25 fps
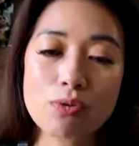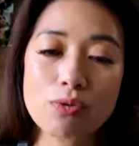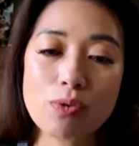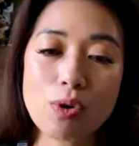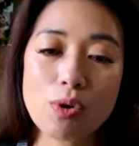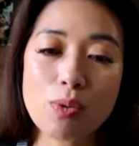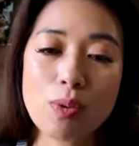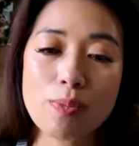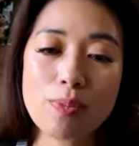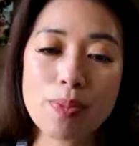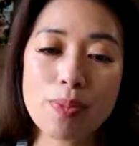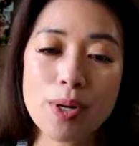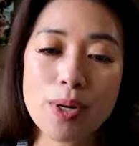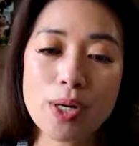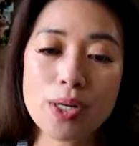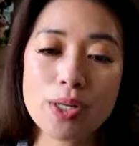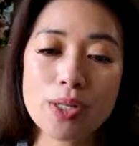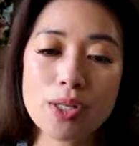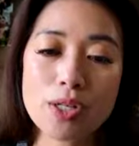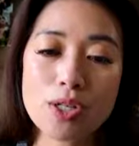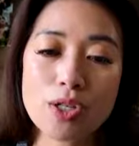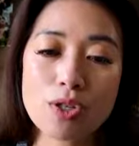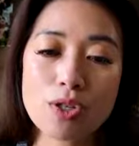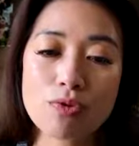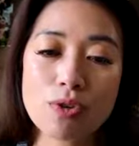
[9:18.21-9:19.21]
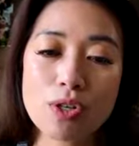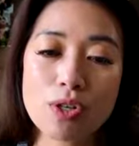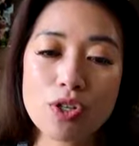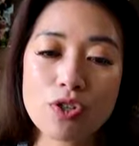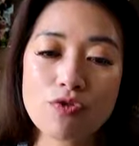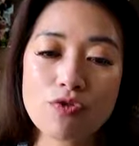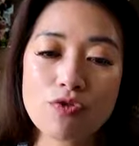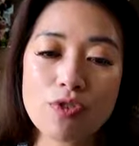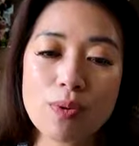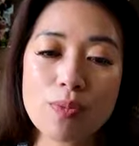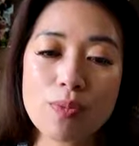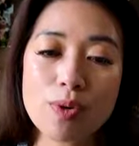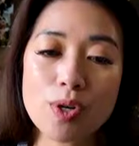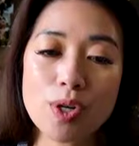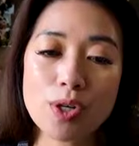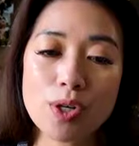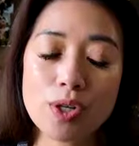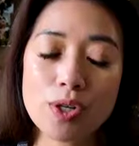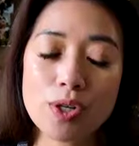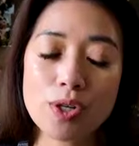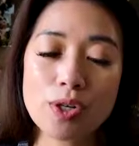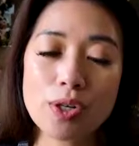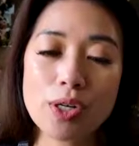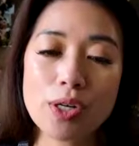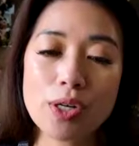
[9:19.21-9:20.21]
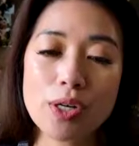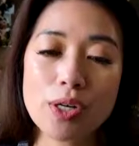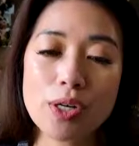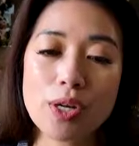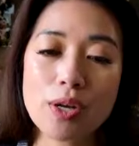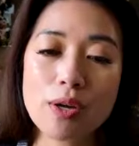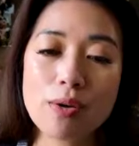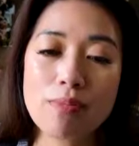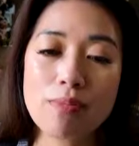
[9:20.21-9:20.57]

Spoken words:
enrollment period to switch from your current